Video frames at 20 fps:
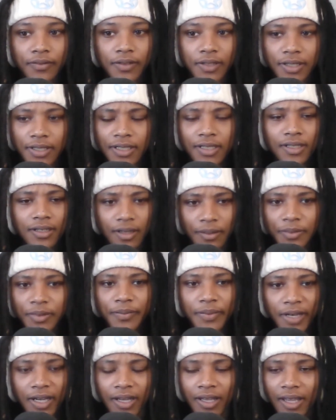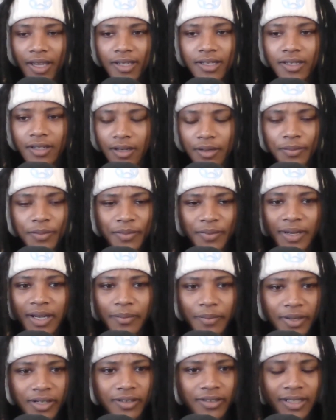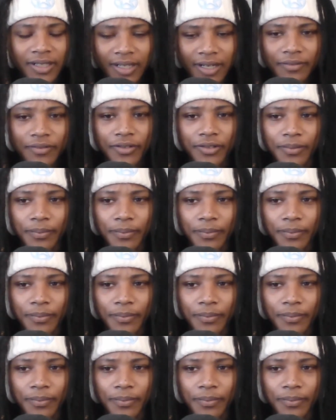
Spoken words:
Because he's coming back, and he coming back better than ever.